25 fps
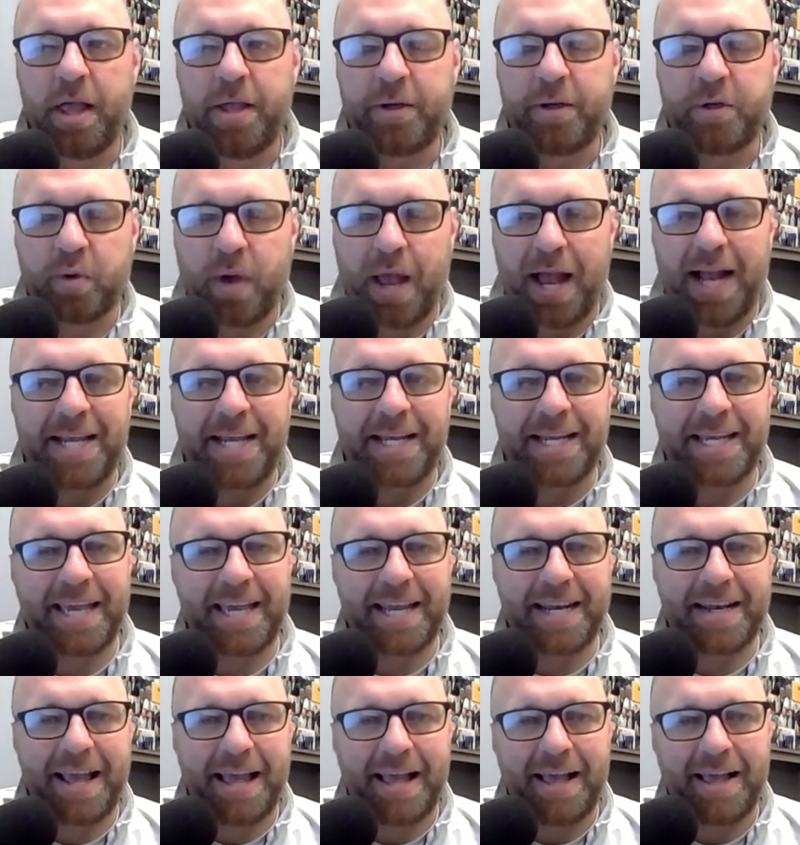trying to
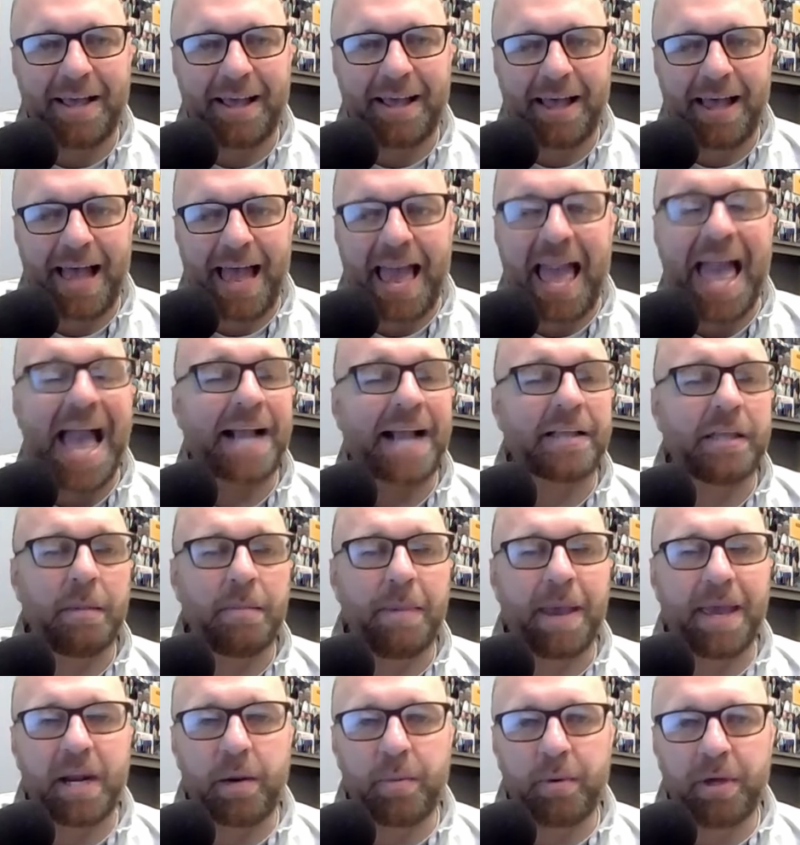get uh,
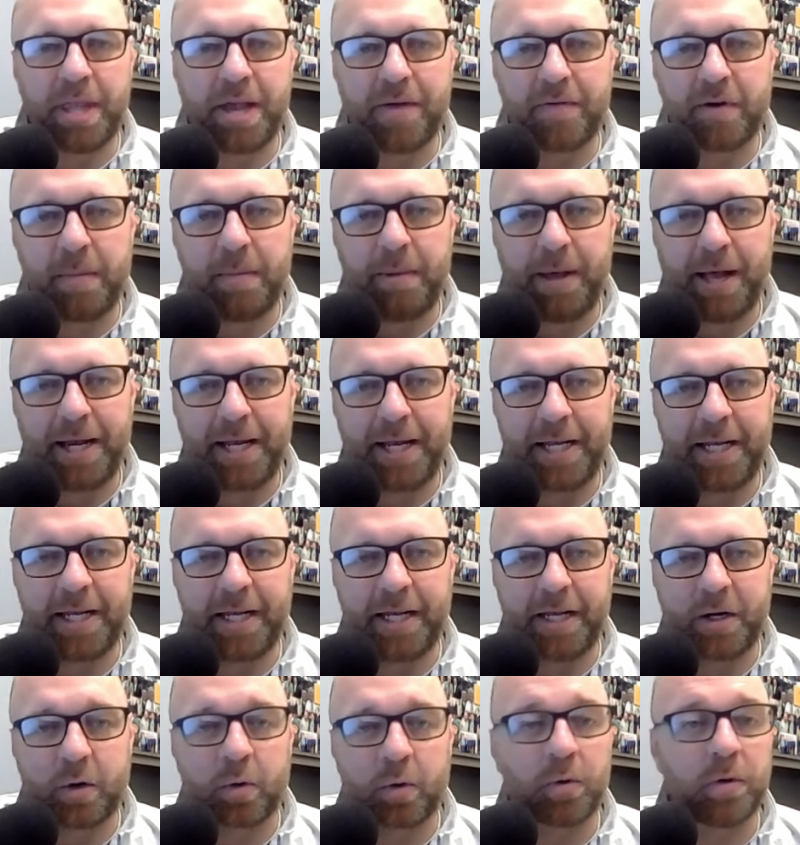acclimated with everybody
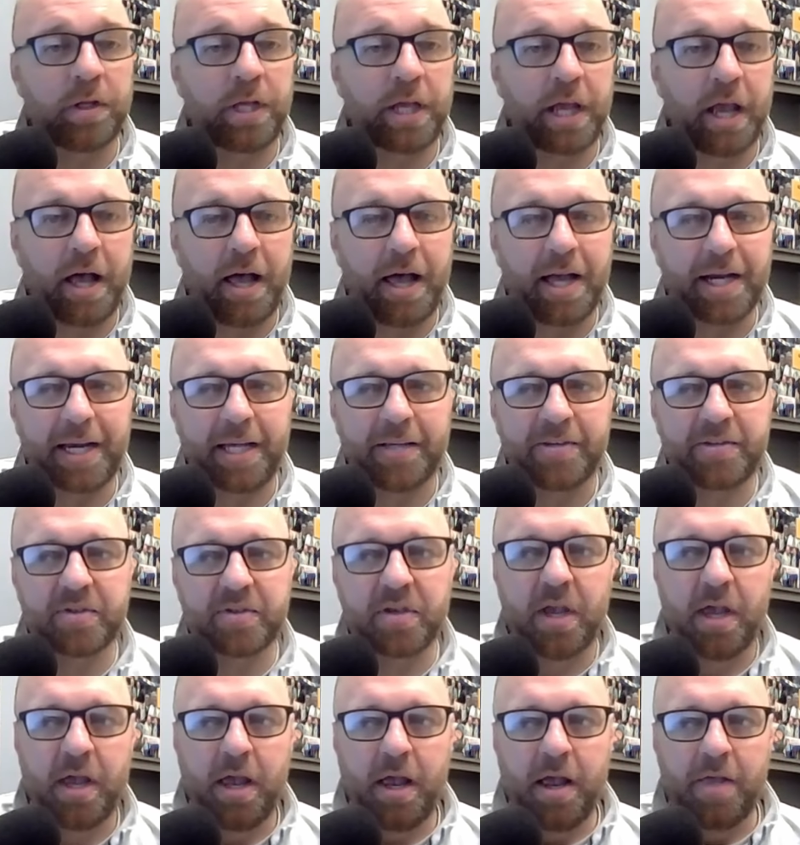in early August,
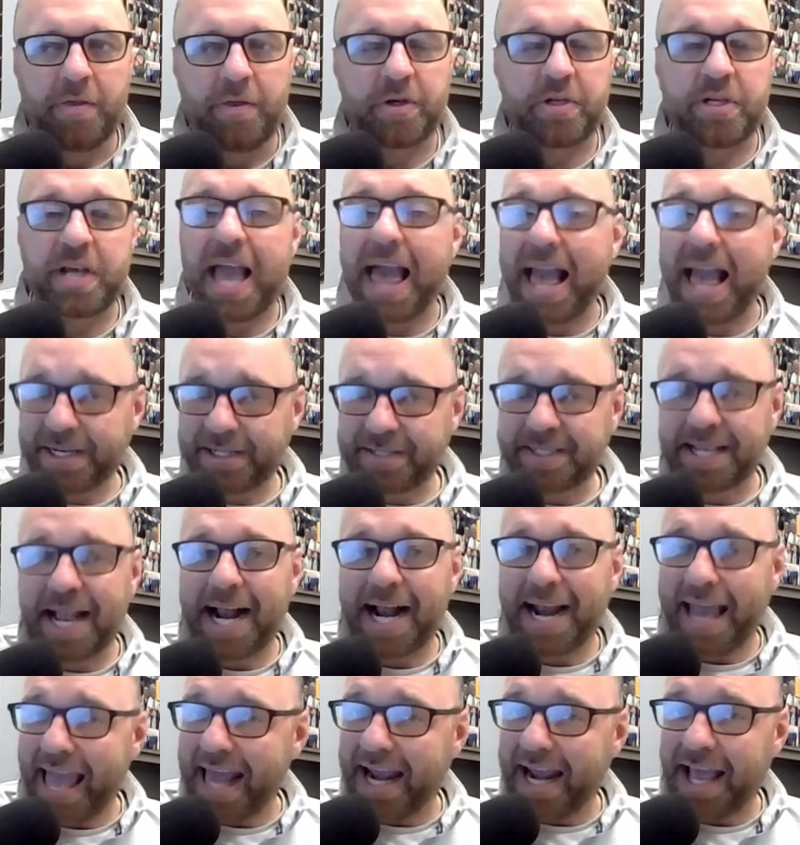the Jacks
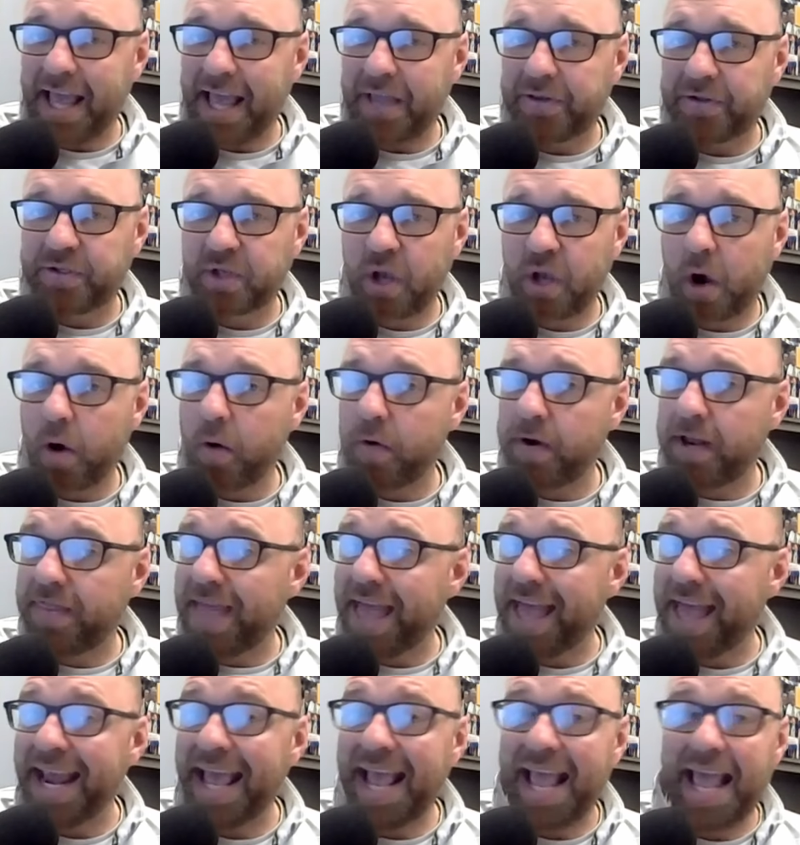kind of had a head start, and
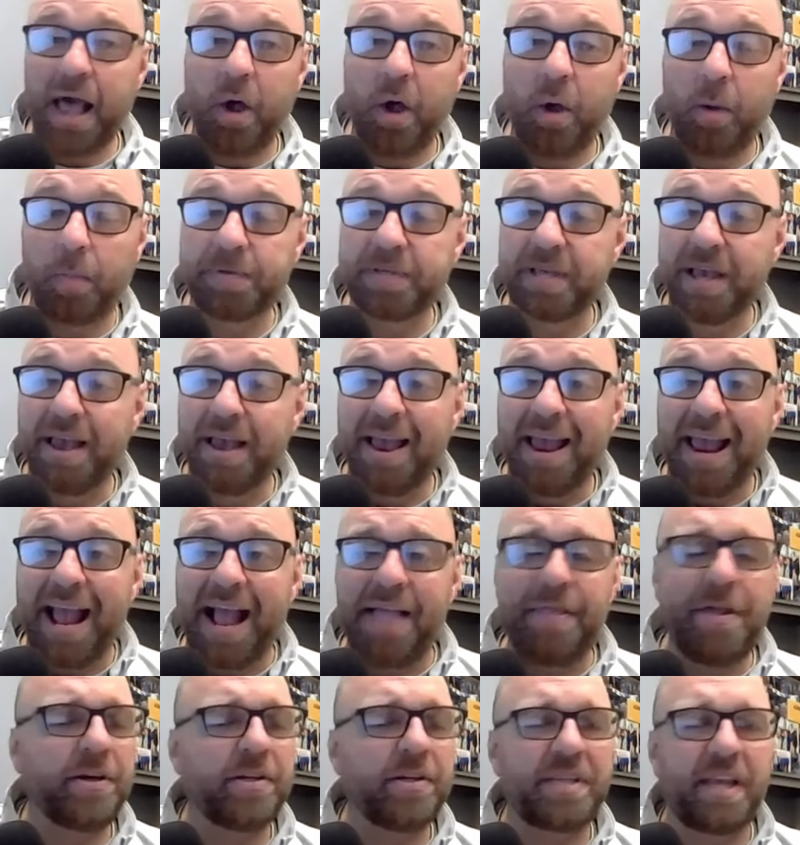that helped.
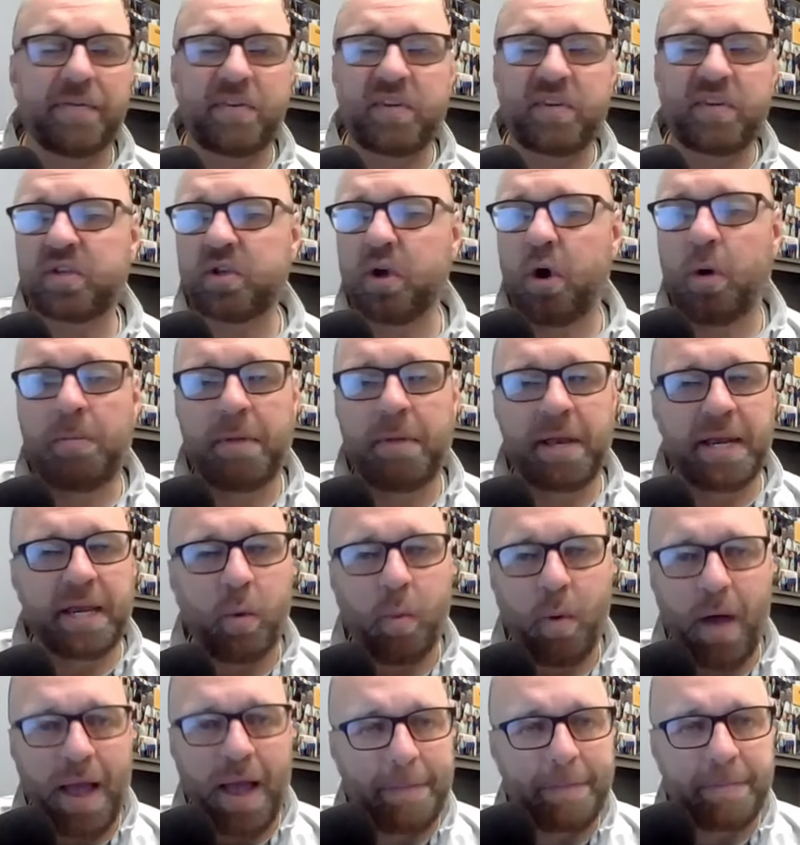And they just have so many
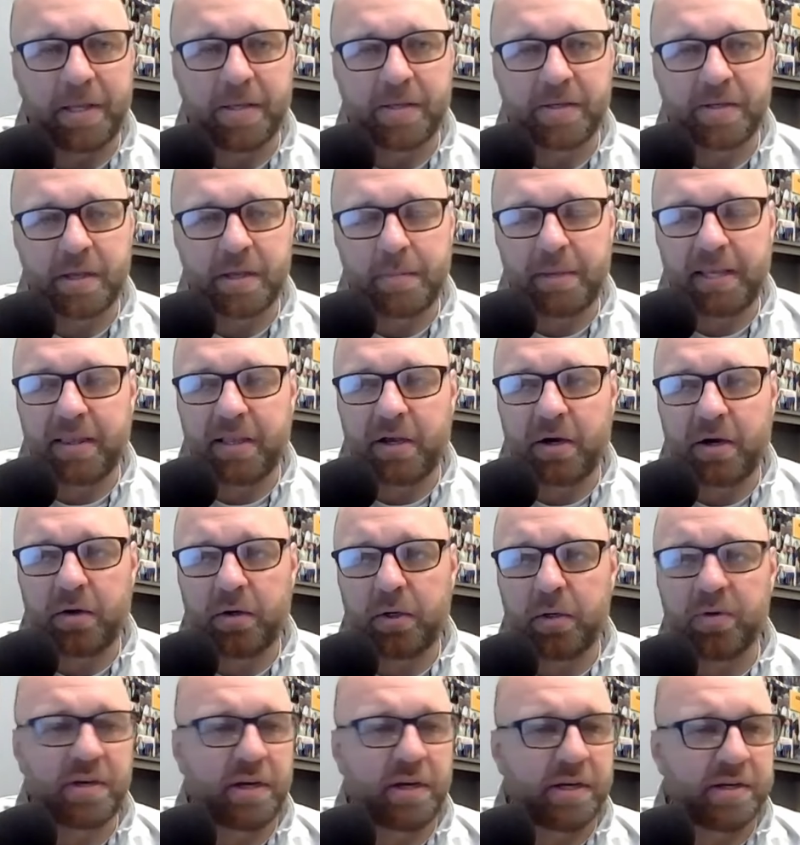weapons. I mean, they're
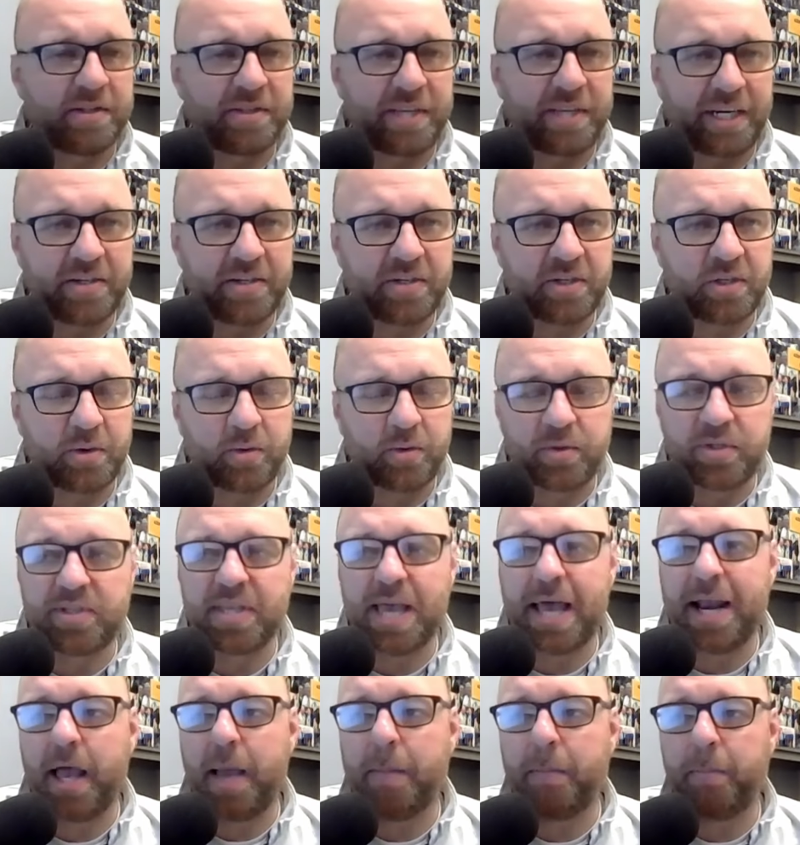using a 6 2
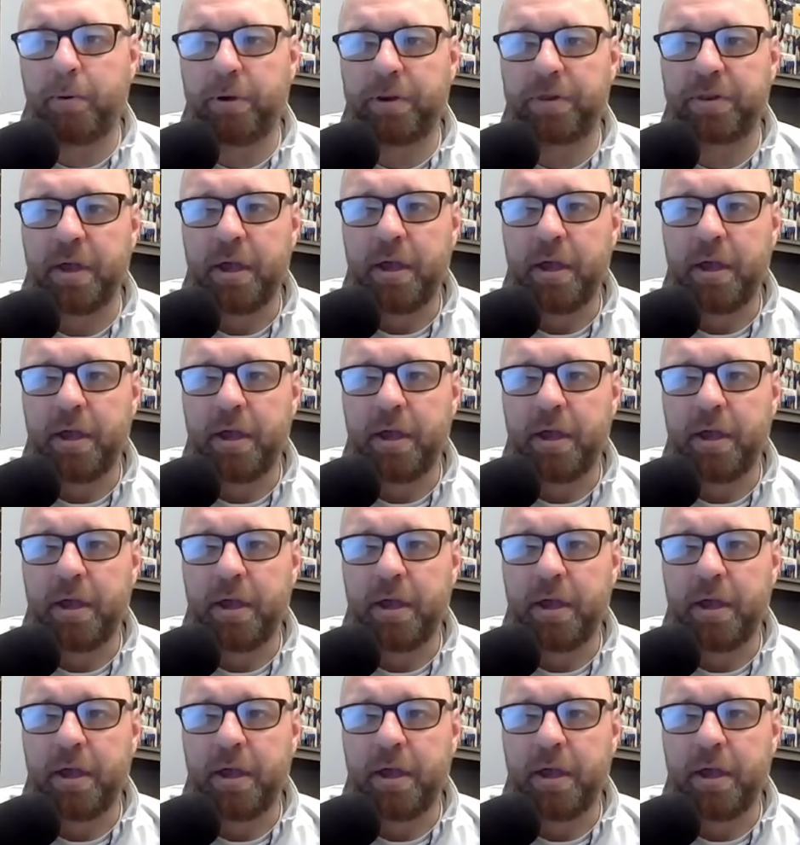setup with,